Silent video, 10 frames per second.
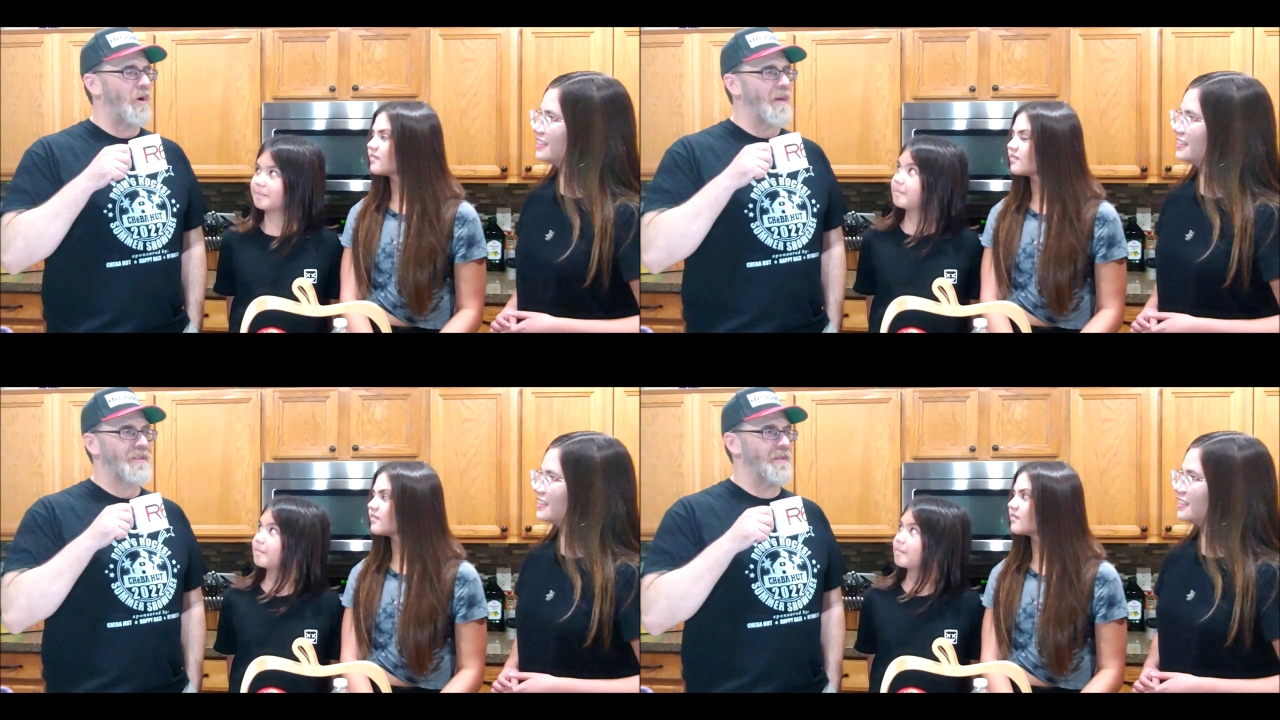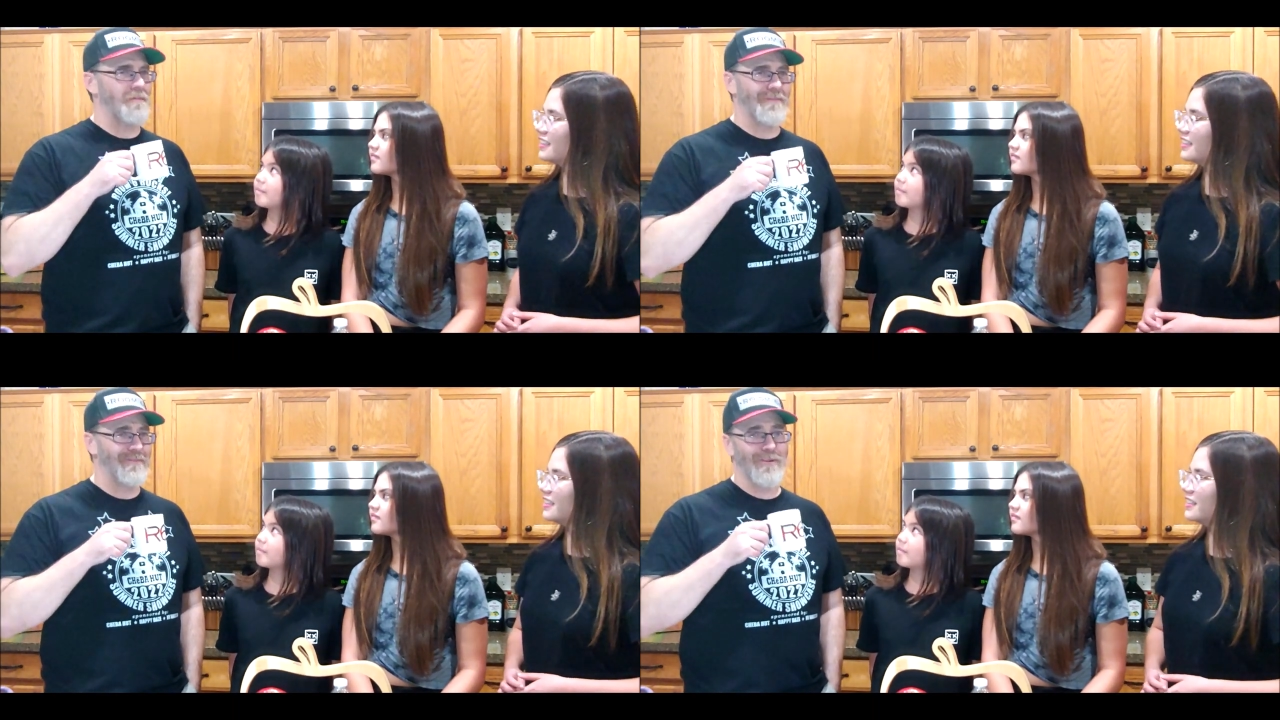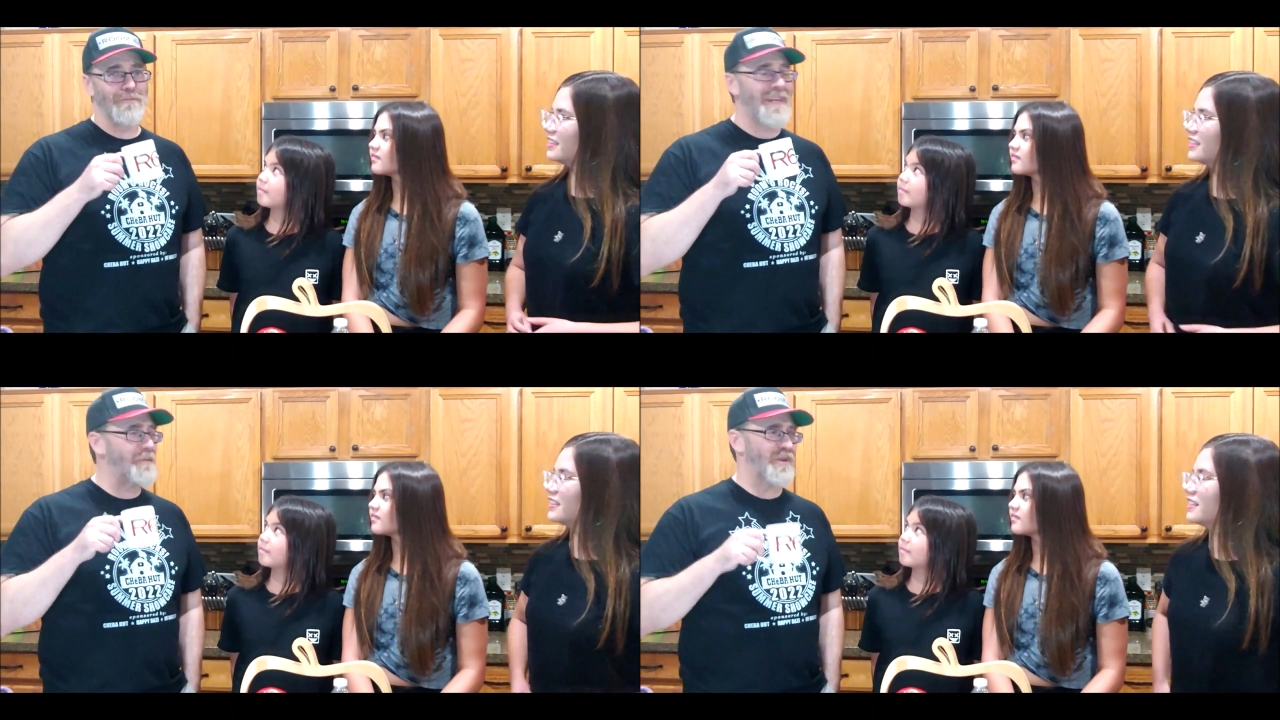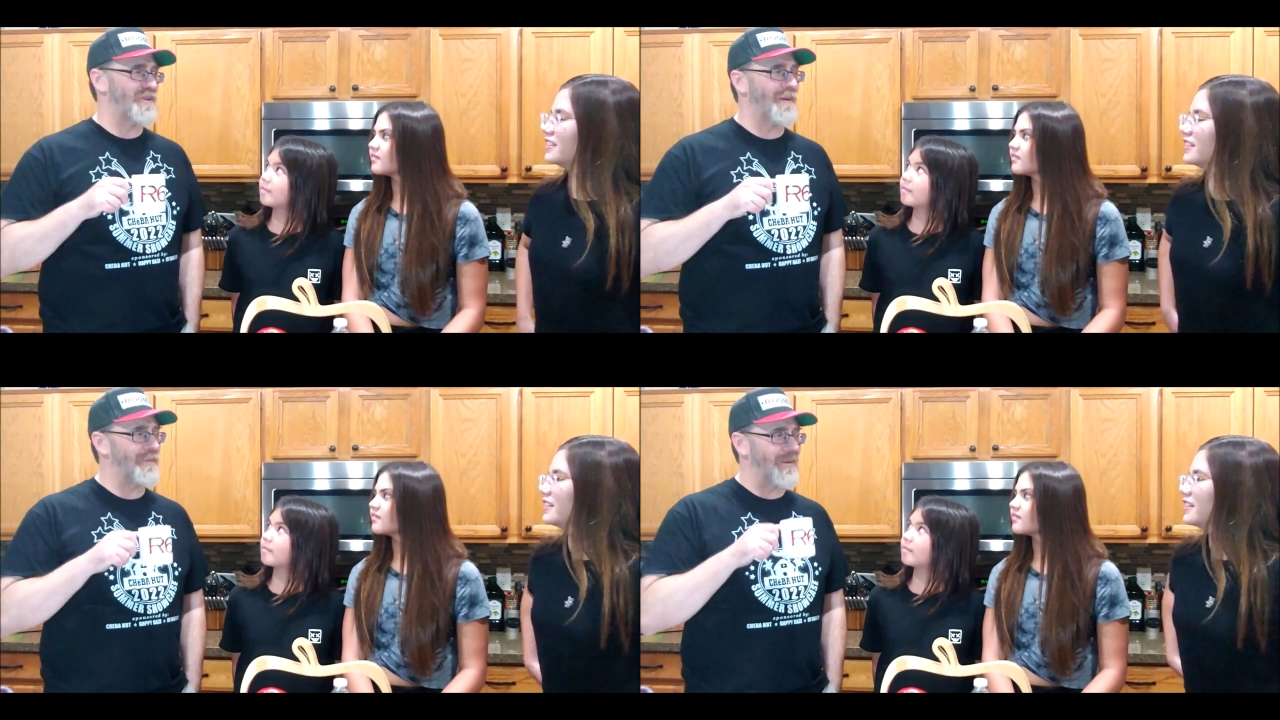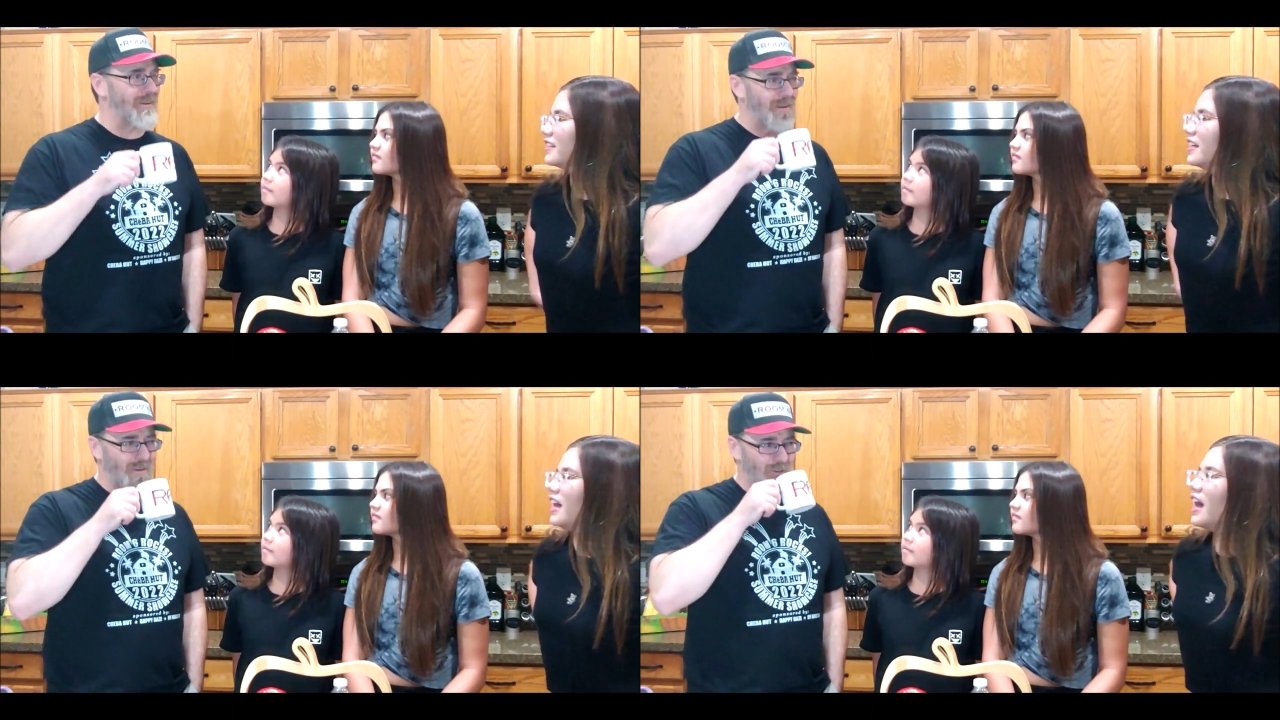Speaker 1: come across it on memes or something.